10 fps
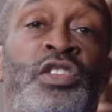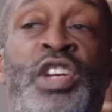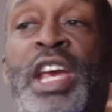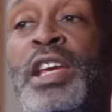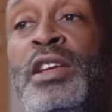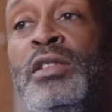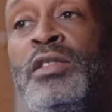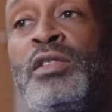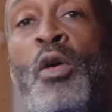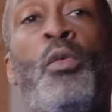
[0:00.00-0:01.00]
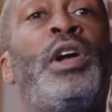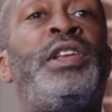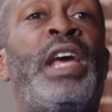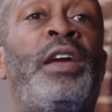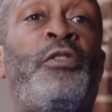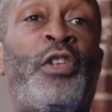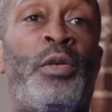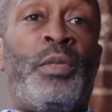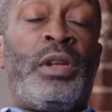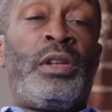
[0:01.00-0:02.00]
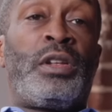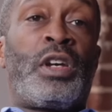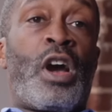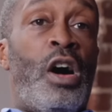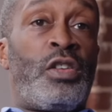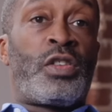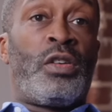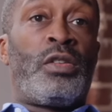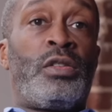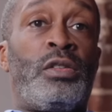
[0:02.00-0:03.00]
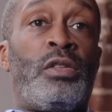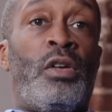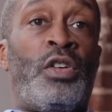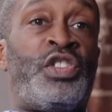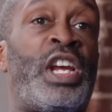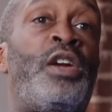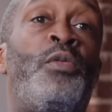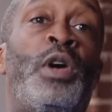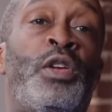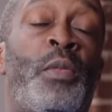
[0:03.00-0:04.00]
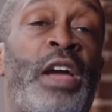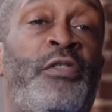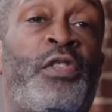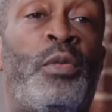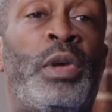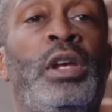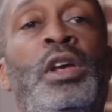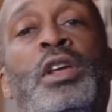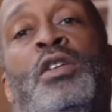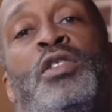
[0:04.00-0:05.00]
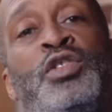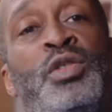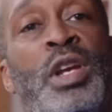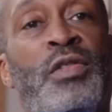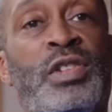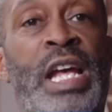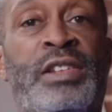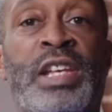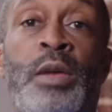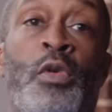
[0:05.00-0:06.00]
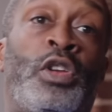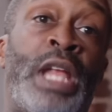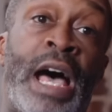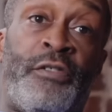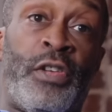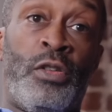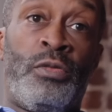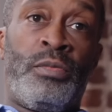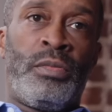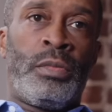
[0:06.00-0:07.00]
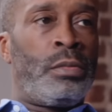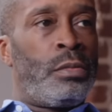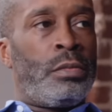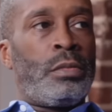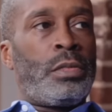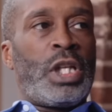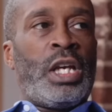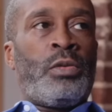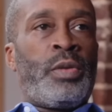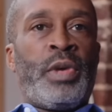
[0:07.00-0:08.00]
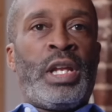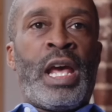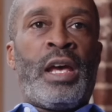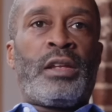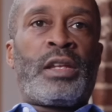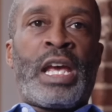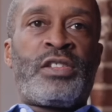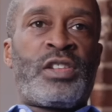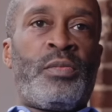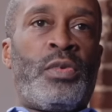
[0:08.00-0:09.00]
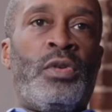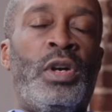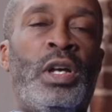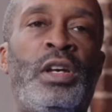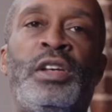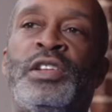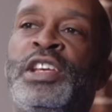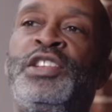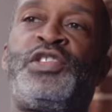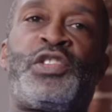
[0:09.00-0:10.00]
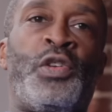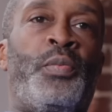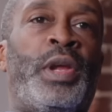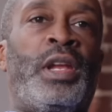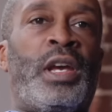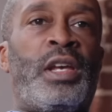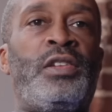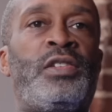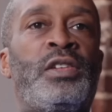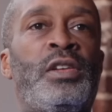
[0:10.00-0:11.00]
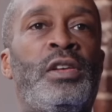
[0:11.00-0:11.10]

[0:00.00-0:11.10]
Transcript: Jay don't want Dame filming the concert, or Jay don't want nobody filming. Yo, could you give us that tape or not film? It would have been that simple. These stupid niggas